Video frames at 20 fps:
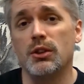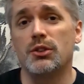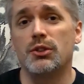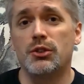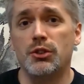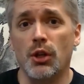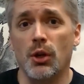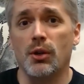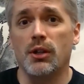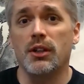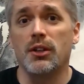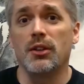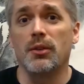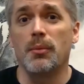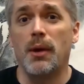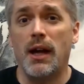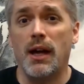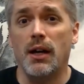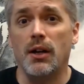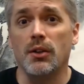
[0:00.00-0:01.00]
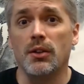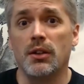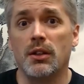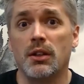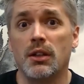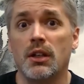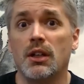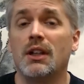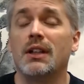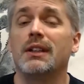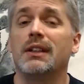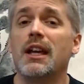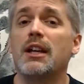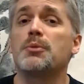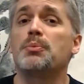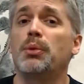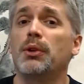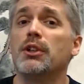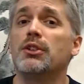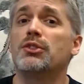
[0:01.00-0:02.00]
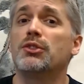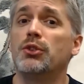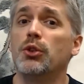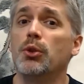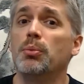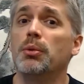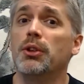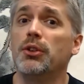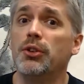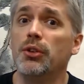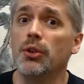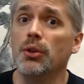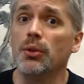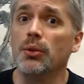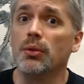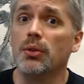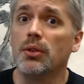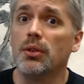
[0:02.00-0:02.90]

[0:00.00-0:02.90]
is choke him out, that's pretty stupid too,